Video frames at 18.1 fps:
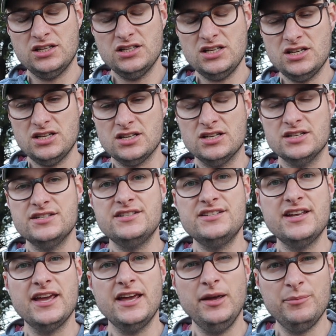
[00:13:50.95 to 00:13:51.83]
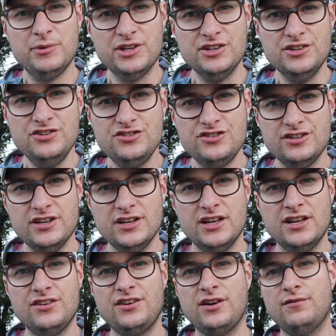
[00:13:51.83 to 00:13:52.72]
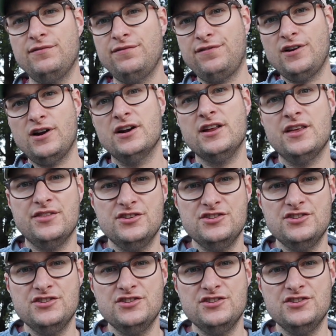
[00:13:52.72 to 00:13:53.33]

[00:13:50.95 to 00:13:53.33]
damage is up front in the